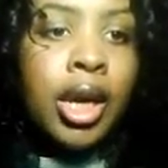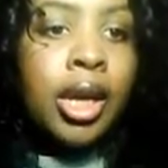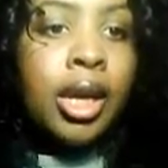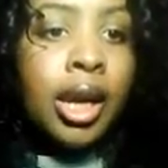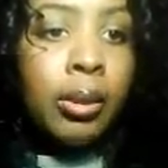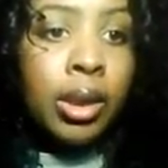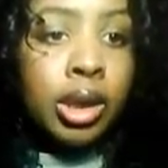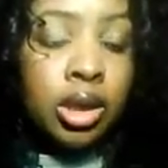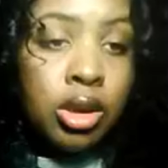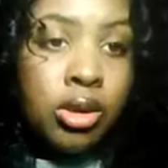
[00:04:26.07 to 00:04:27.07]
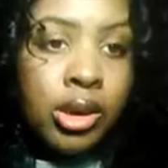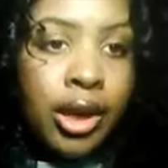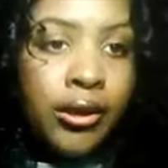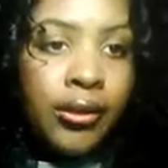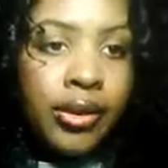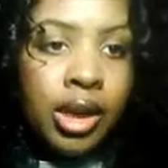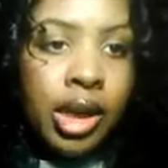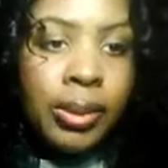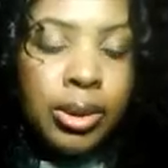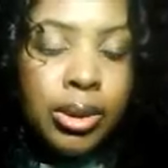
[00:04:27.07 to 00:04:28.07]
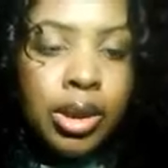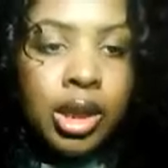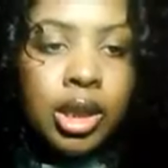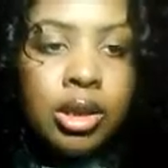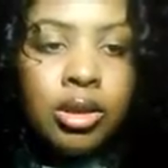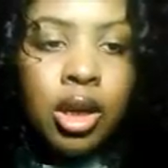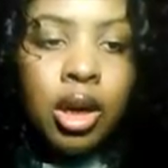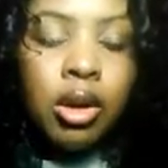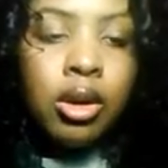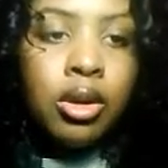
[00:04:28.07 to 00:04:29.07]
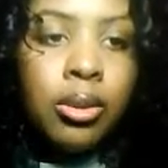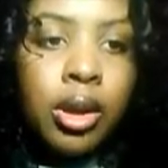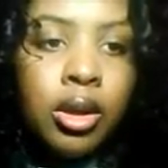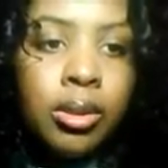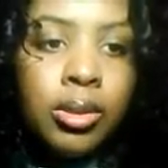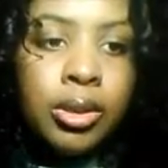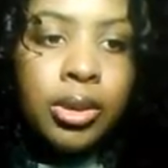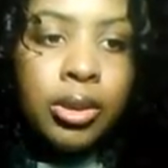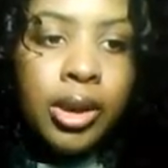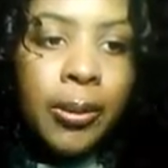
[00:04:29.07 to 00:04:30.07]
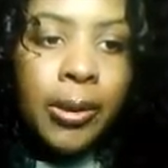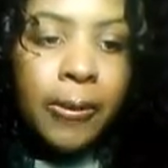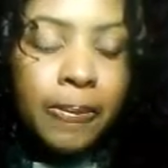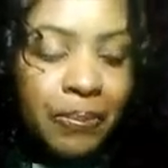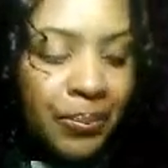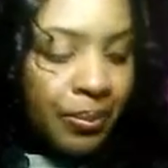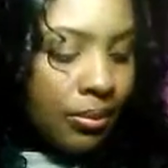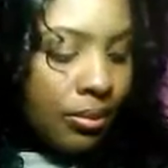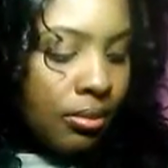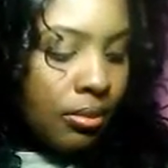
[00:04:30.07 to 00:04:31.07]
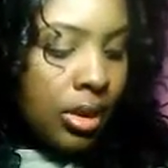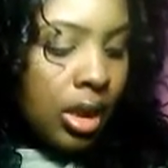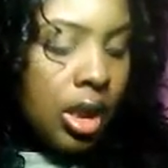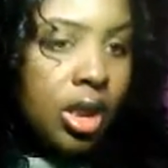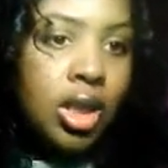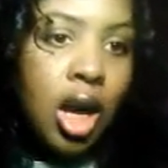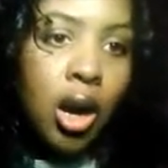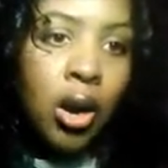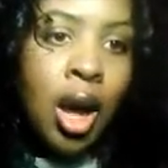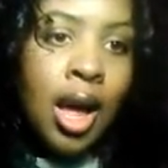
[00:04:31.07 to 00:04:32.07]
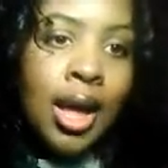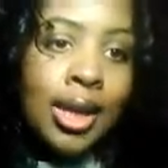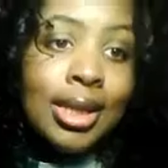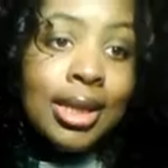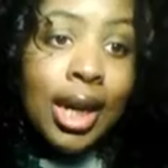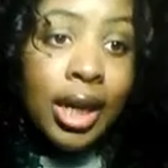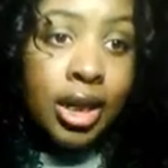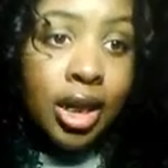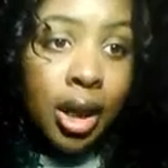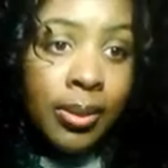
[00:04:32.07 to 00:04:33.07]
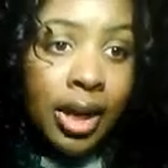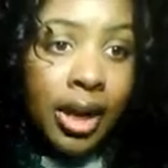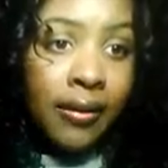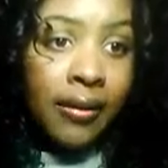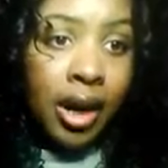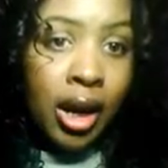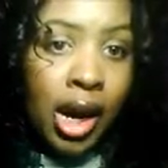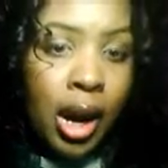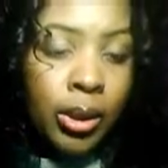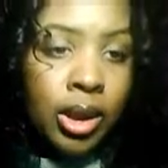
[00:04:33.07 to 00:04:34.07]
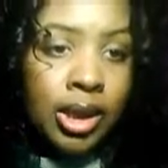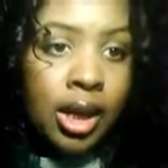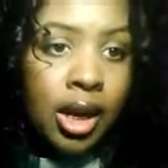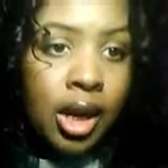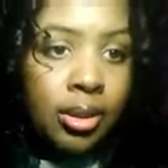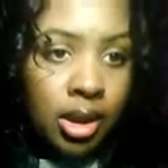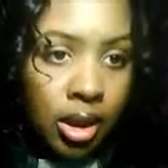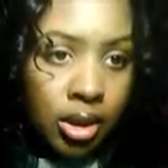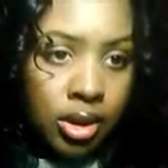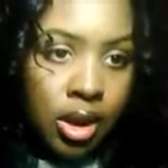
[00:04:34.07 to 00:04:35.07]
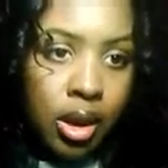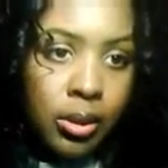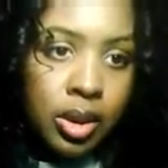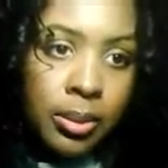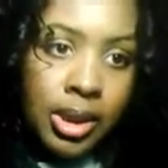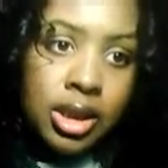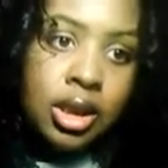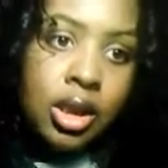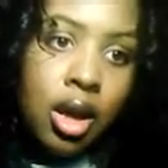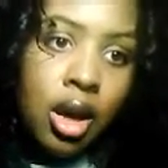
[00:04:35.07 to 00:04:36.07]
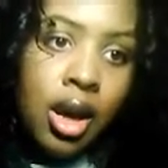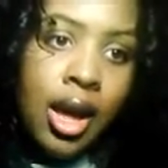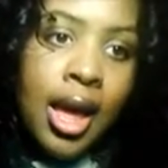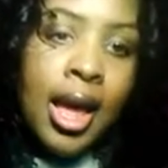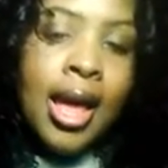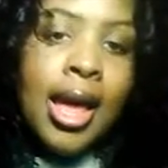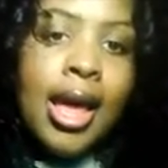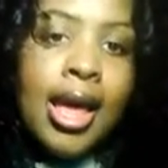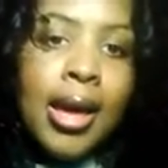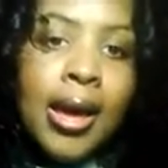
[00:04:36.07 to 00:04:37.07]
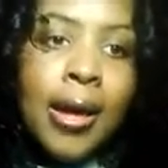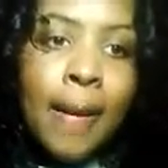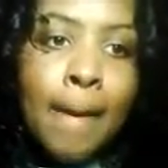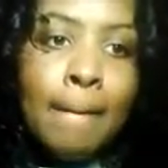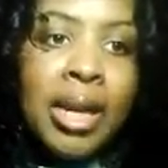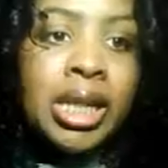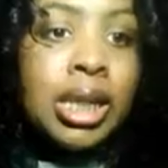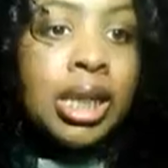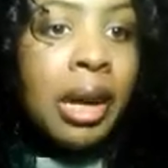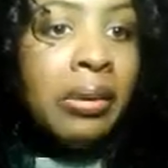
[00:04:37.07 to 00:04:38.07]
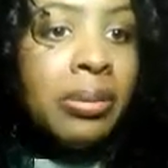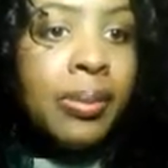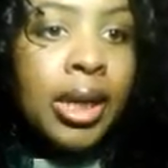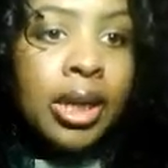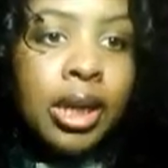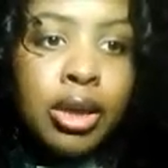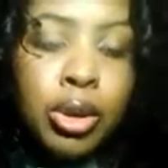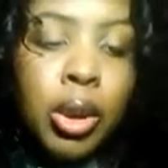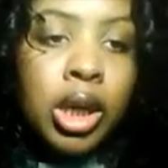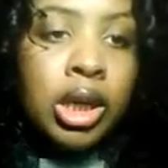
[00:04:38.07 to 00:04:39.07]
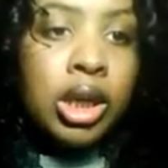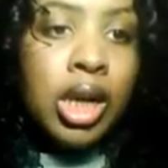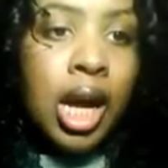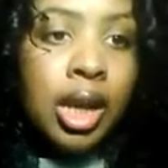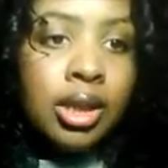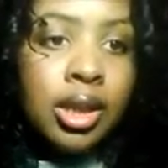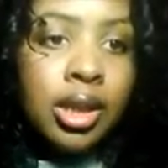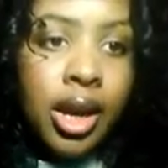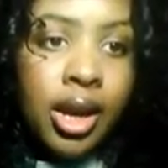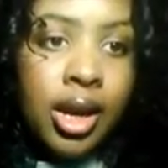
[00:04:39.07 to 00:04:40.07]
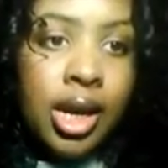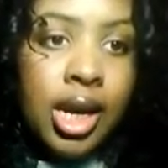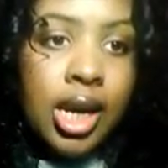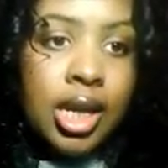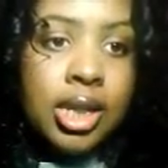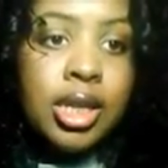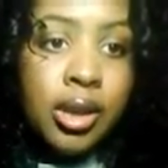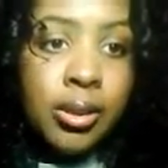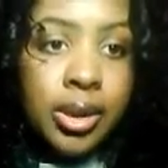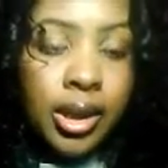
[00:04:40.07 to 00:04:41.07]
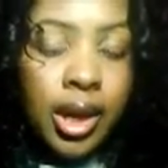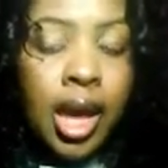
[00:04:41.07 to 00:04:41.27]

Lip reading: and I want to still thank you for the opportunity. And she was like, oh, you're welcome. She was okay with it. So the second job that I found, I worked at an upscale salon. It was a men's salon, and basically I was making like $200 a day in tips.